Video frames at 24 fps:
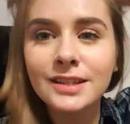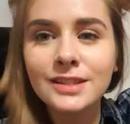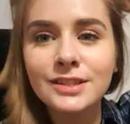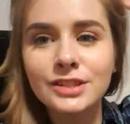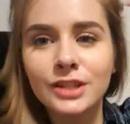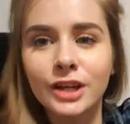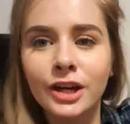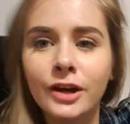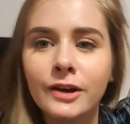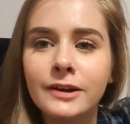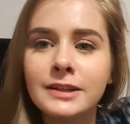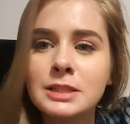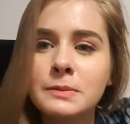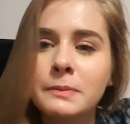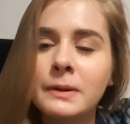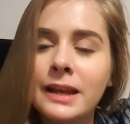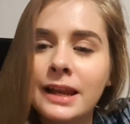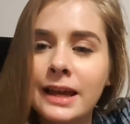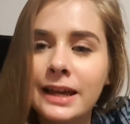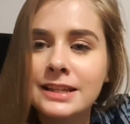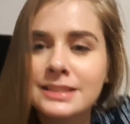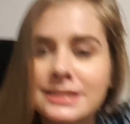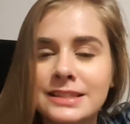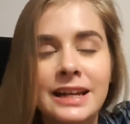So it's a bit
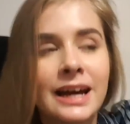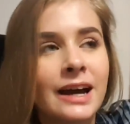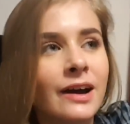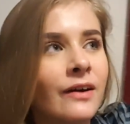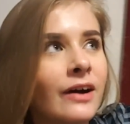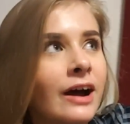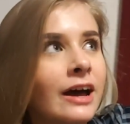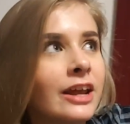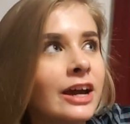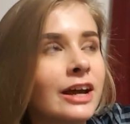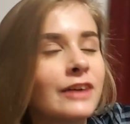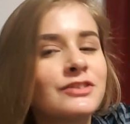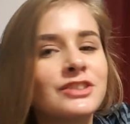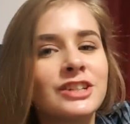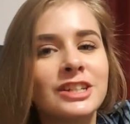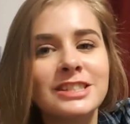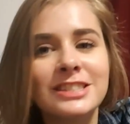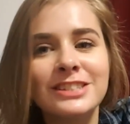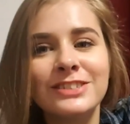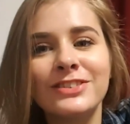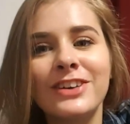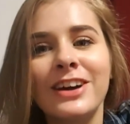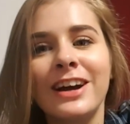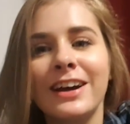later now and I've
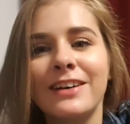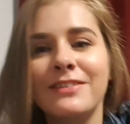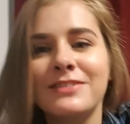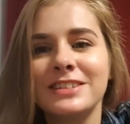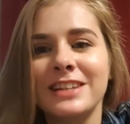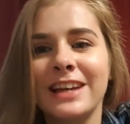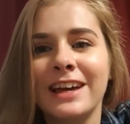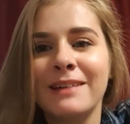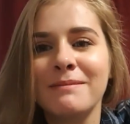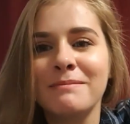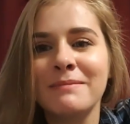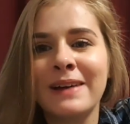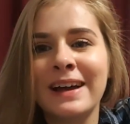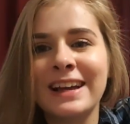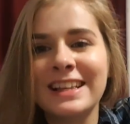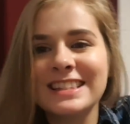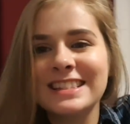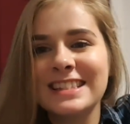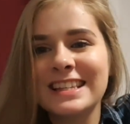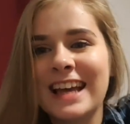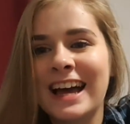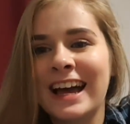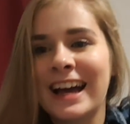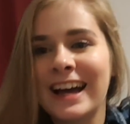just arrived at
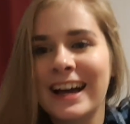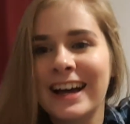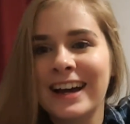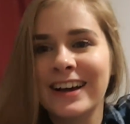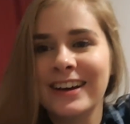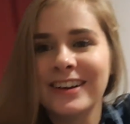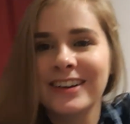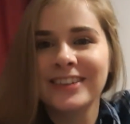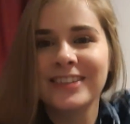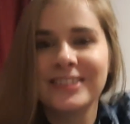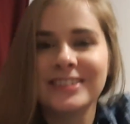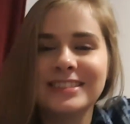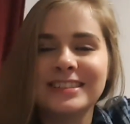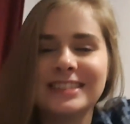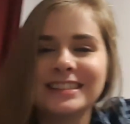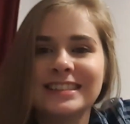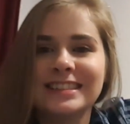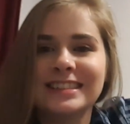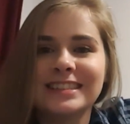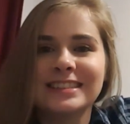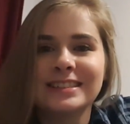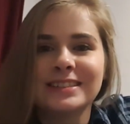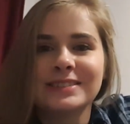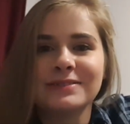Matt's
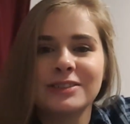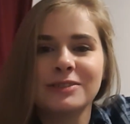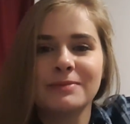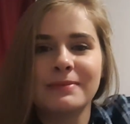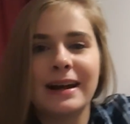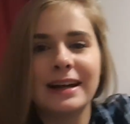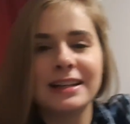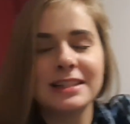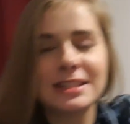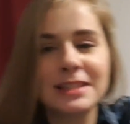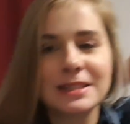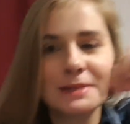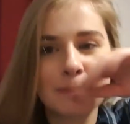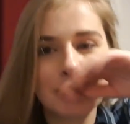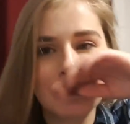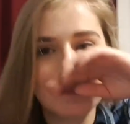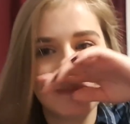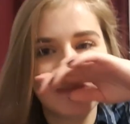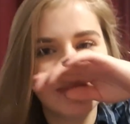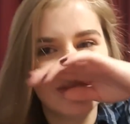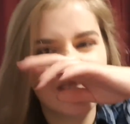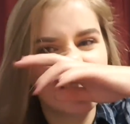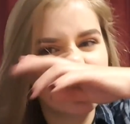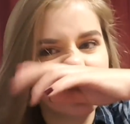house. Or Matt's
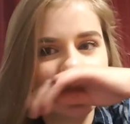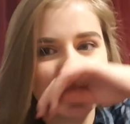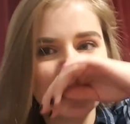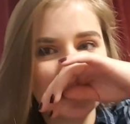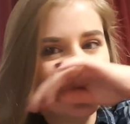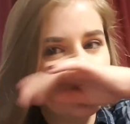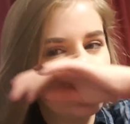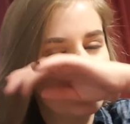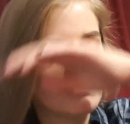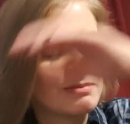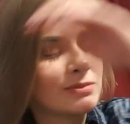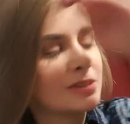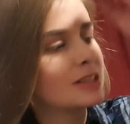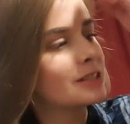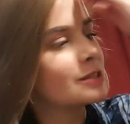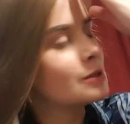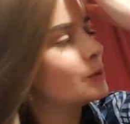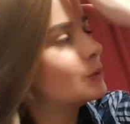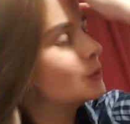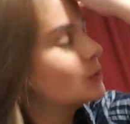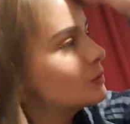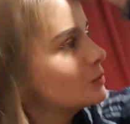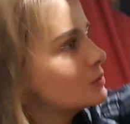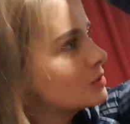dorms,
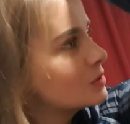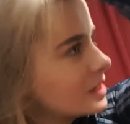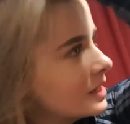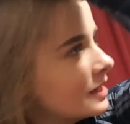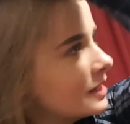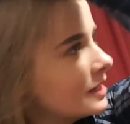halls.